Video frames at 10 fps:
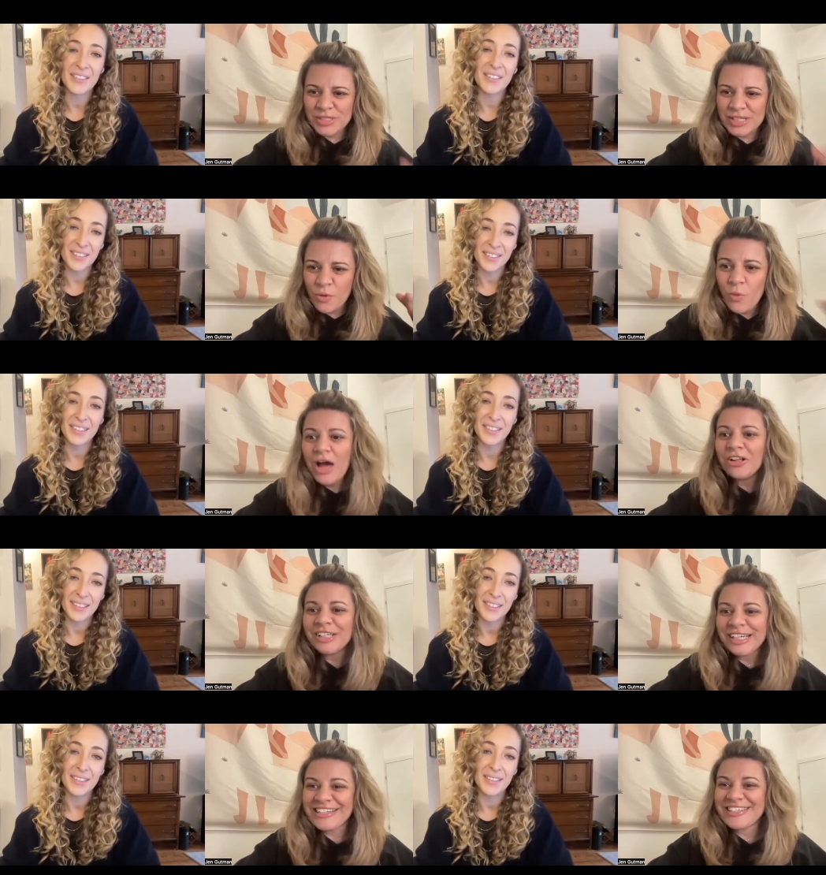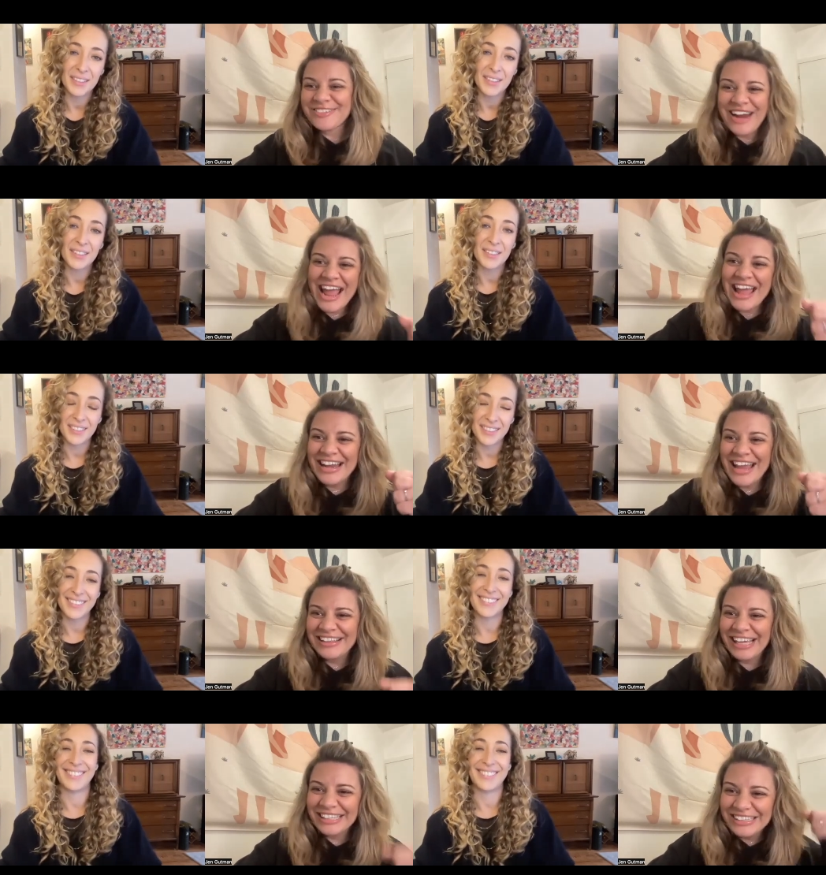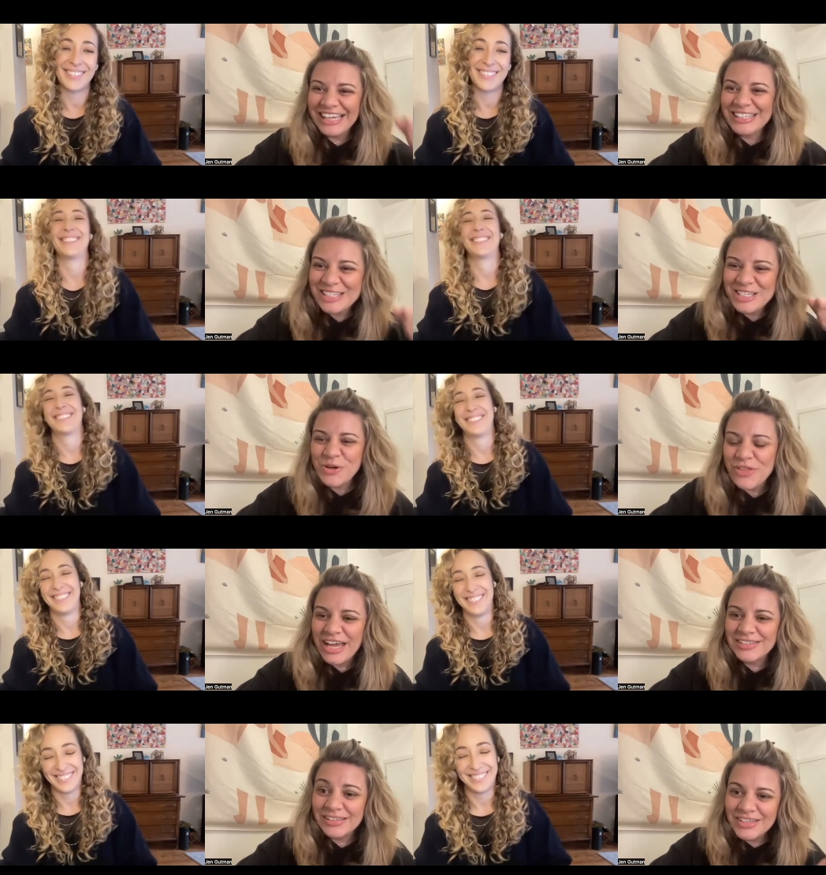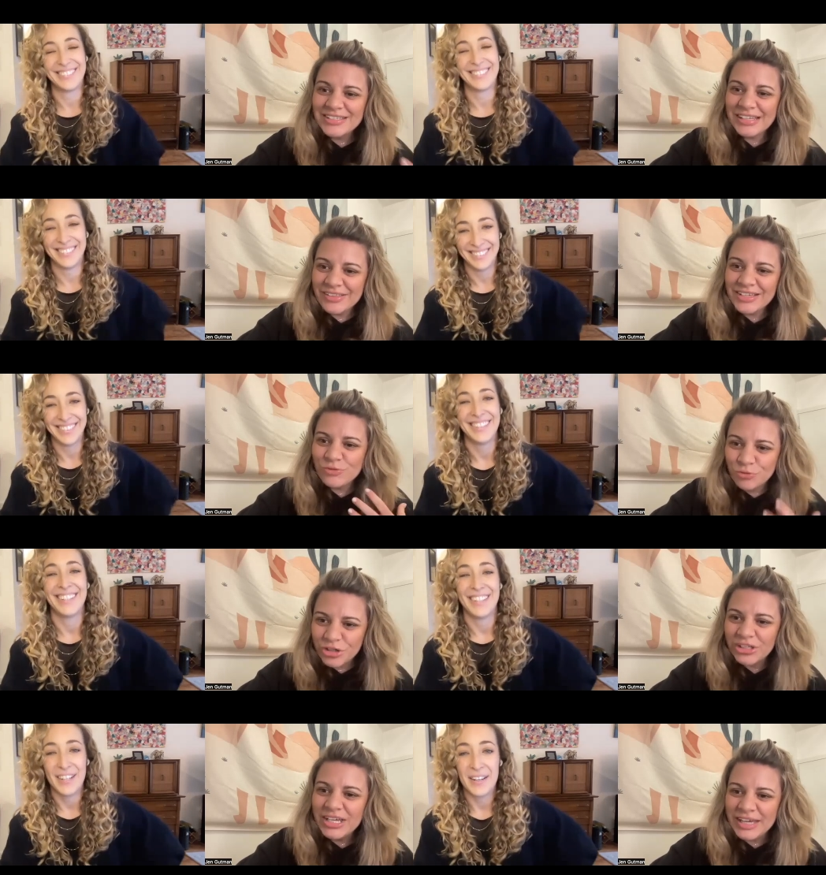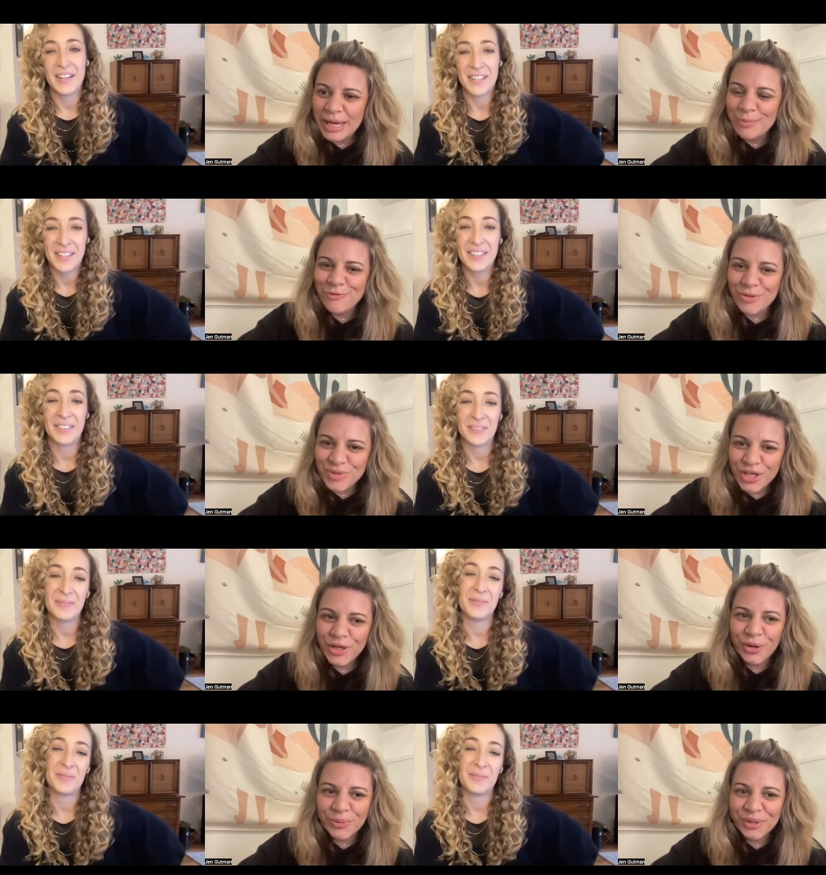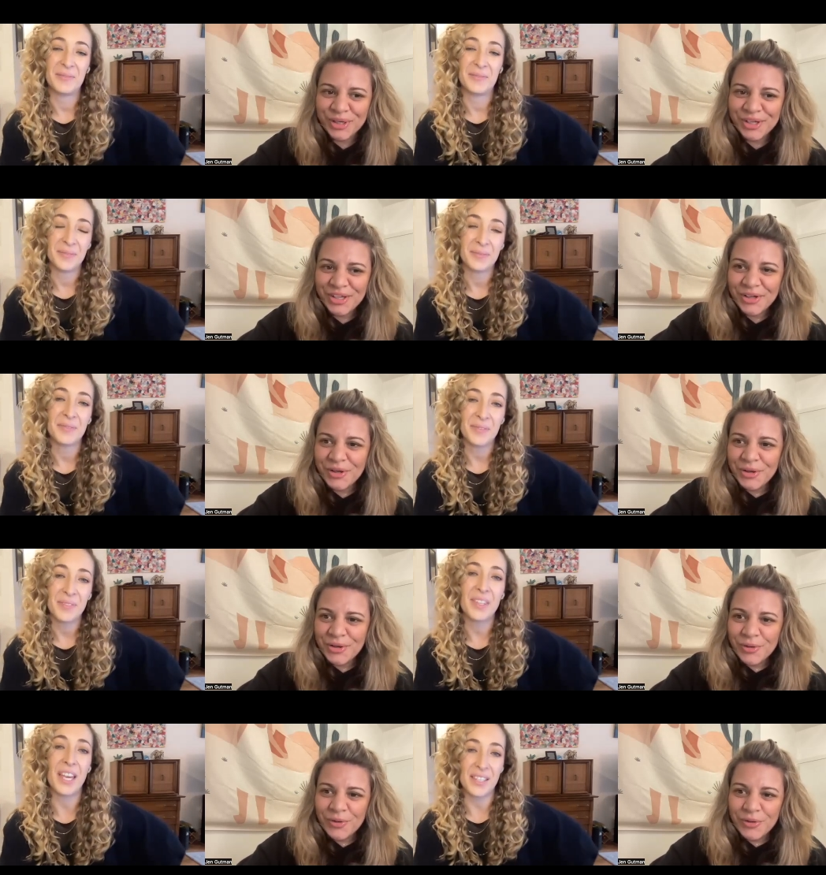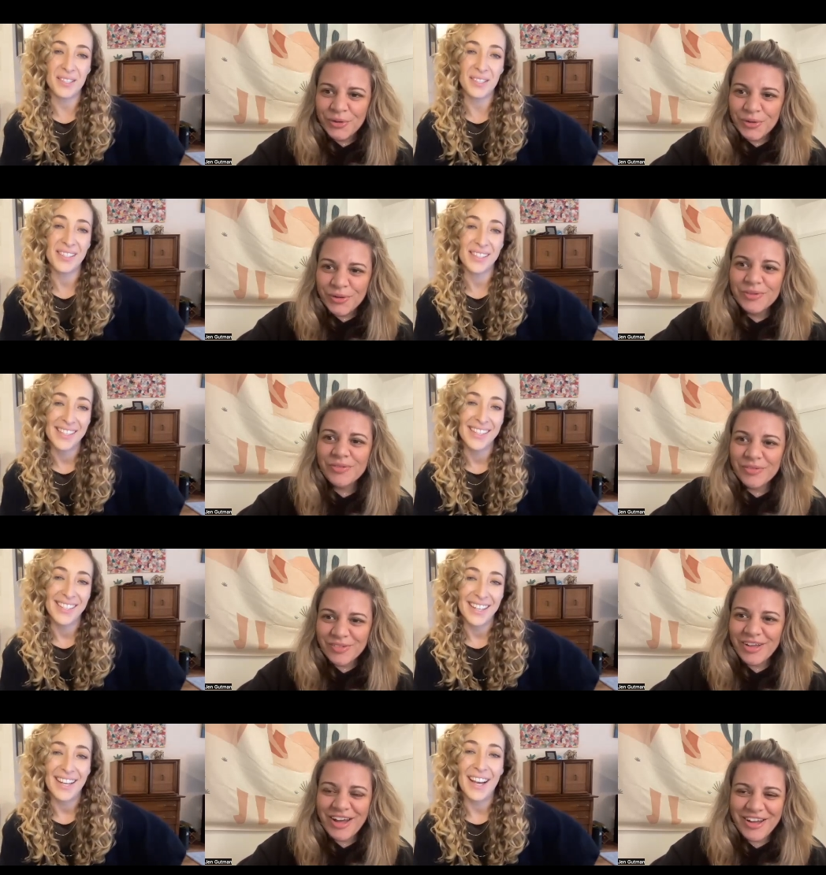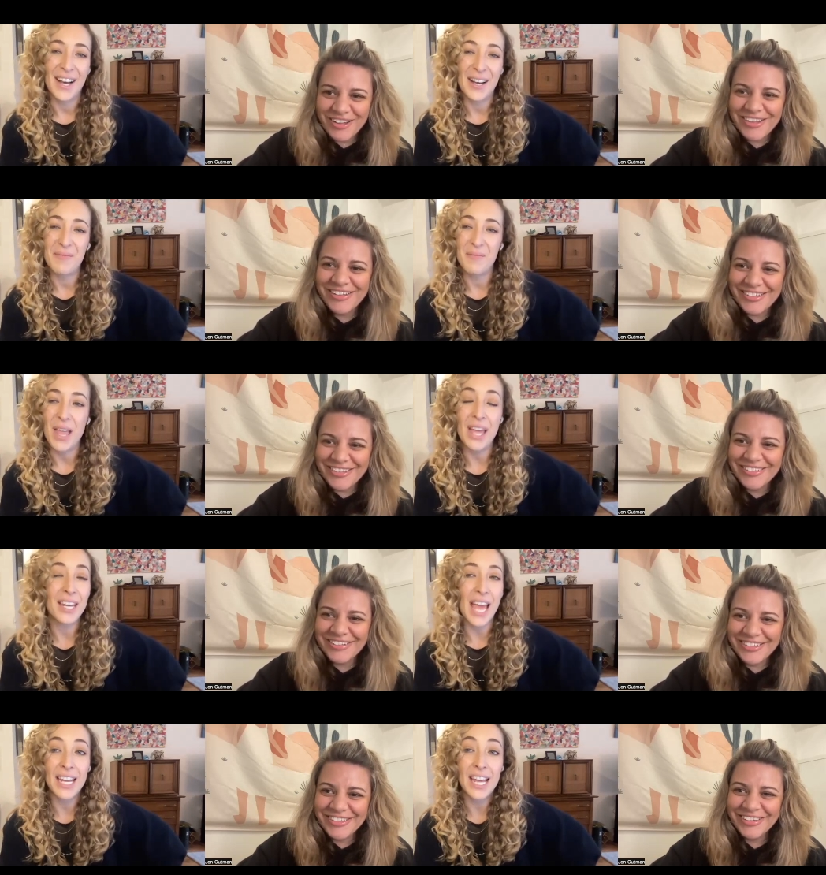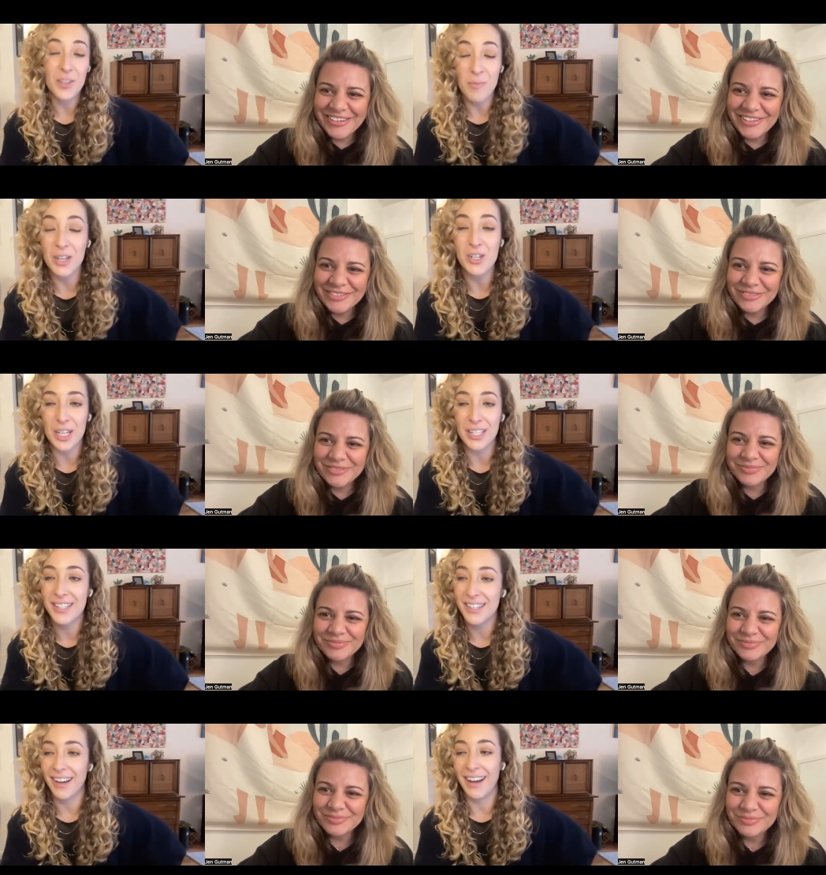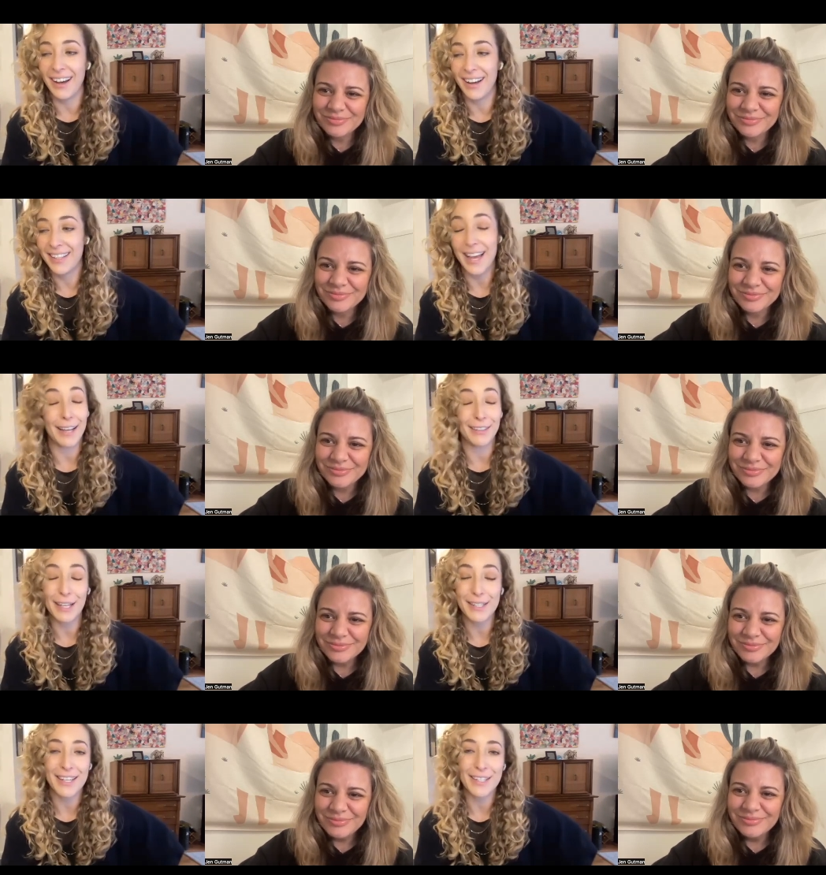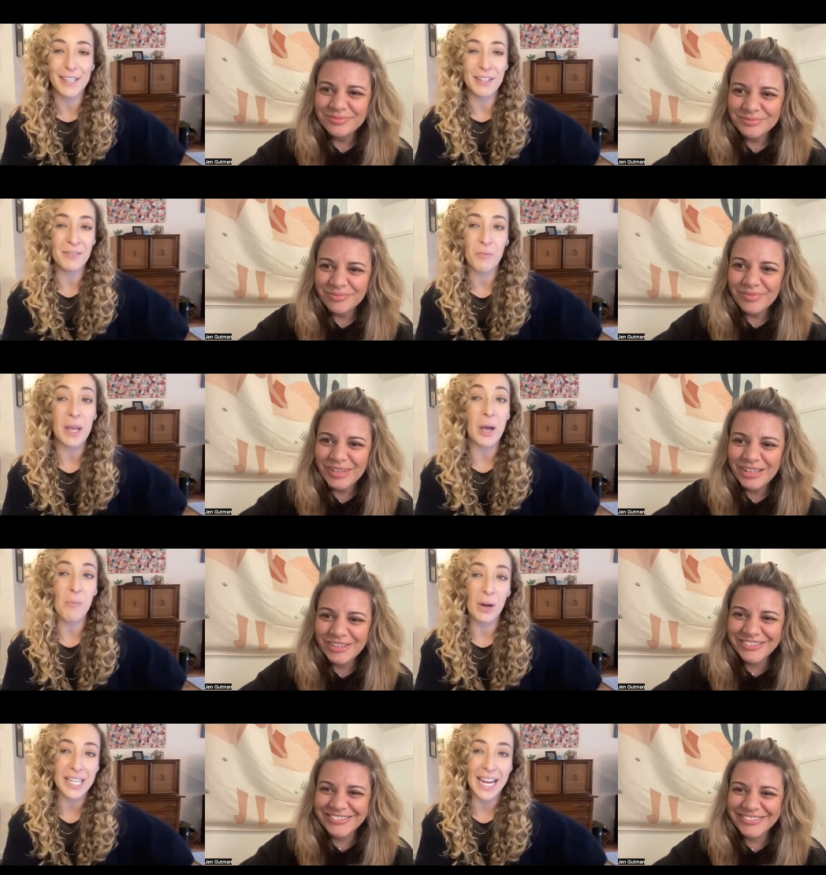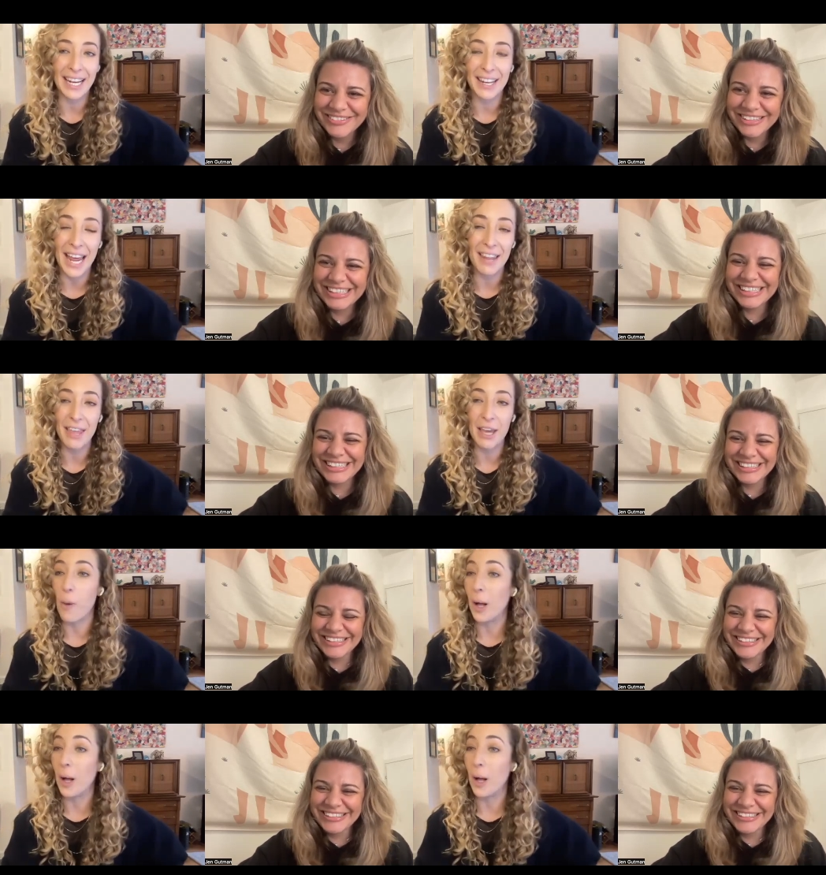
Speaker 1: was like wellness, right? And and like let's do this. This this really came from you.
Speaker 2: Yes. Um, and and as you mentioned, uh, yeah, LinkedIn didn't wake up one day and, and think